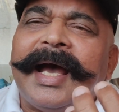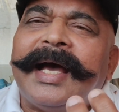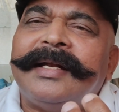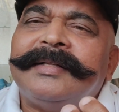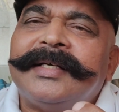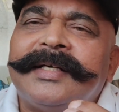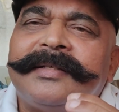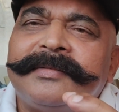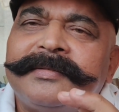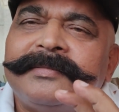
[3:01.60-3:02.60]
and
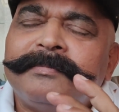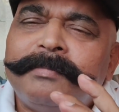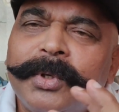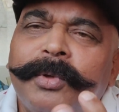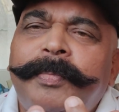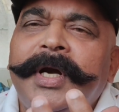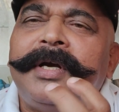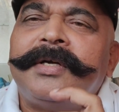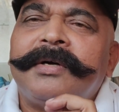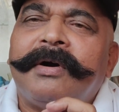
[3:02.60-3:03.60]
the
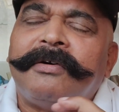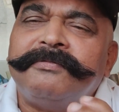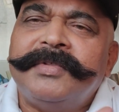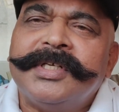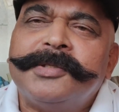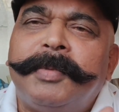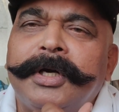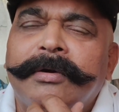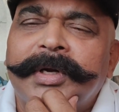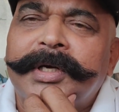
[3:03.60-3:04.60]
blueprint of this
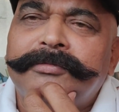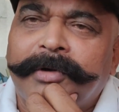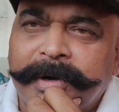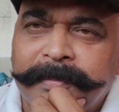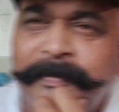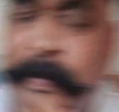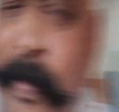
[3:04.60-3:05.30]
particular forum.